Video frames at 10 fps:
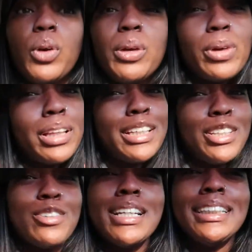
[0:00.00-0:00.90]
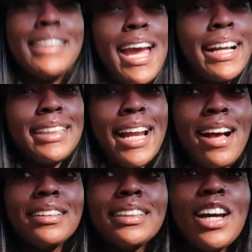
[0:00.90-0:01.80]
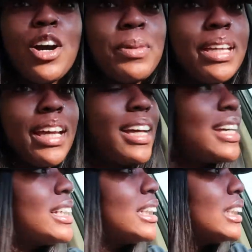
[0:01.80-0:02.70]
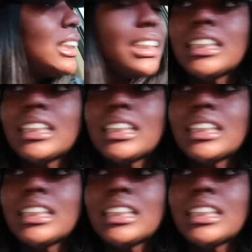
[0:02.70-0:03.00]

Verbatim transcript: We really do need snacks in the house though because